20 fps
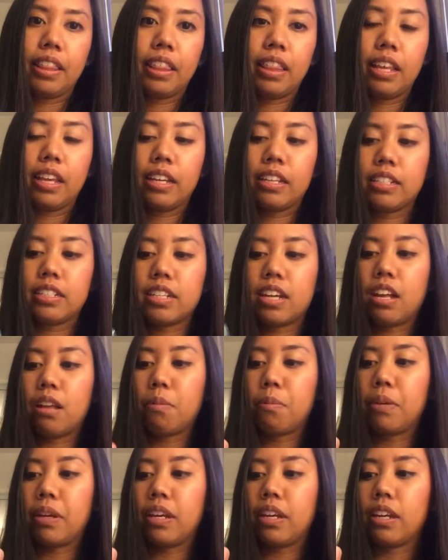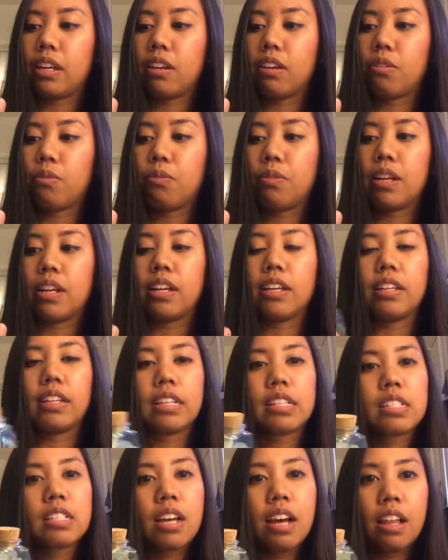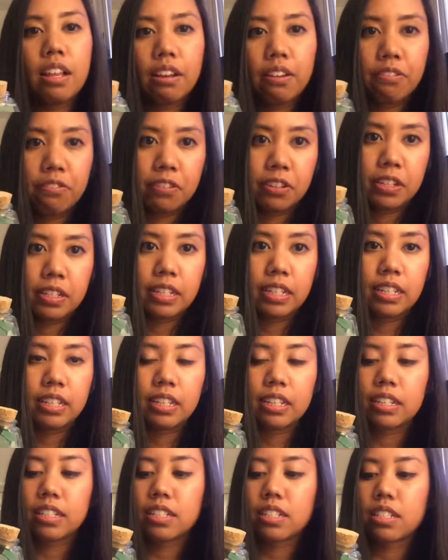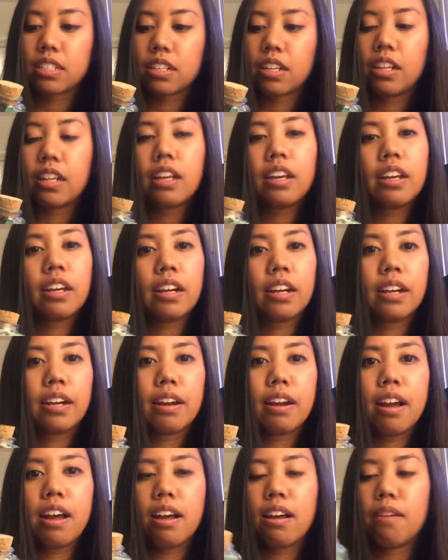And they can tell me, well, it looks colorful, it looks clear.